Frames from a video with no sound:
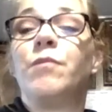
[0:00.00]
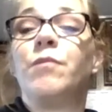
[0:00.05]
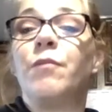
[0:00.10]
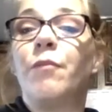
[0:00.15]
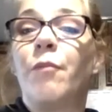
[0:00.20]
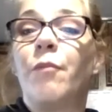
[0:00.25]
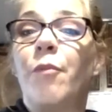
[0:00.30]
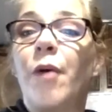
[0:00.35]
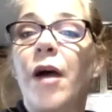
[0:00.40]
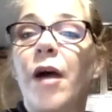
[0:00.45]

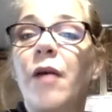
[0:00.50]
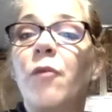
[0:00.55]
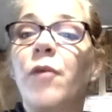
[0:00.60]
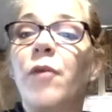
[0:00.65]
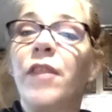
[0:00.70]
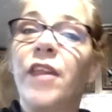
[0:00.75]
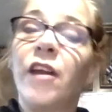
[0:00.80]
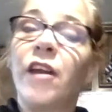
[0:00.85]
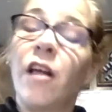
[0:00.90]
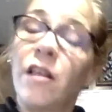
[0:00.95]
But
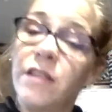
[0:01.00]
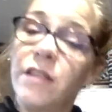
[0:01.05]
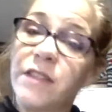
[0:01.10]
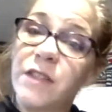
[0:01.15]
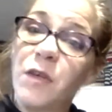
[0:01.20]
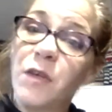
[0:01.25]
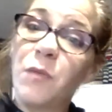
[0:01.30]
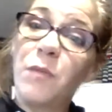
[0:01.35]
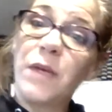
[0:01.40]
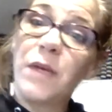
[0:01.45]
with it
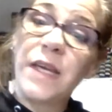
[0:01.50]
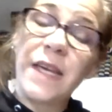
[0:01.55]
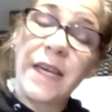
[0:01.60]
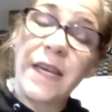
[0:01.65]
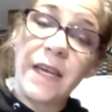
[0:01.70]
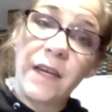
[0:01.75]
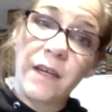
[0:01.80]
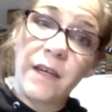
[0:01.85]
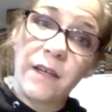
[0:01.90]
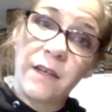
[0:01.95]
also
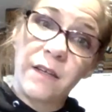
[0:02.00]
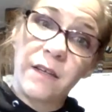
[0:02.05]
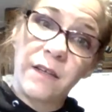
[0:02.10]
being